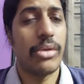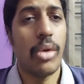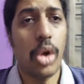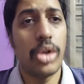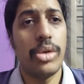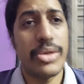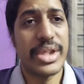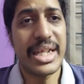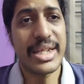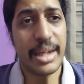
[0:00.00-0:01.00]
all those
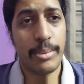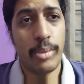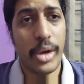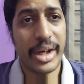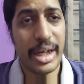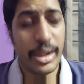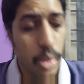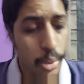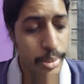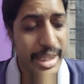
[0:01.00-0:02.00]
things are important and
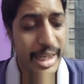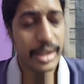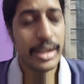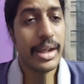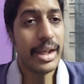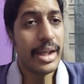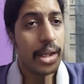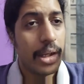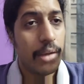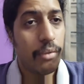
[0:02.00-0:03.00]
over there
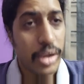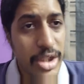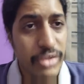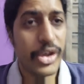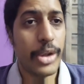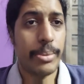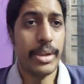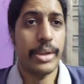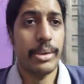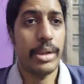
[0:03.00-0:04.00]
for this video
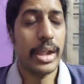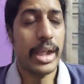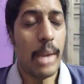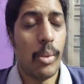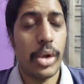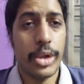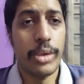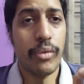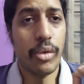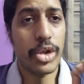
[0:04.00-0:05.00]
particularly i want you to
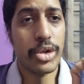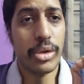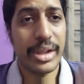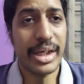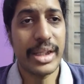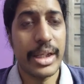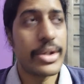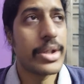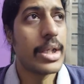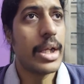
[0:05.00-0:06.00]
focus on three
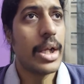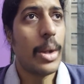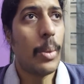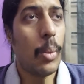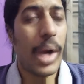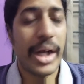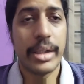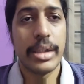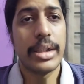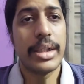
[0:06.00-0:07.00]
things one
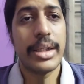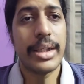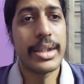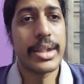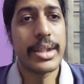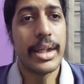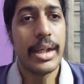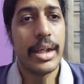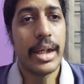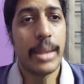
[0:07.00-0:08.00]
is
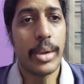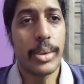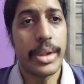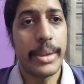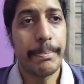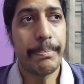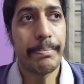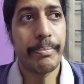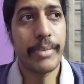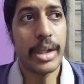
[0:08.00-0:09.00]
about
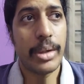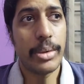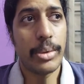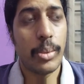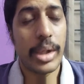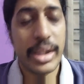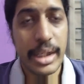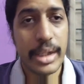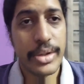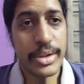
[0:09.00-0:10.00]
you know
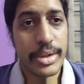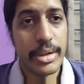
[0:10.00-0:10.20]
worthiness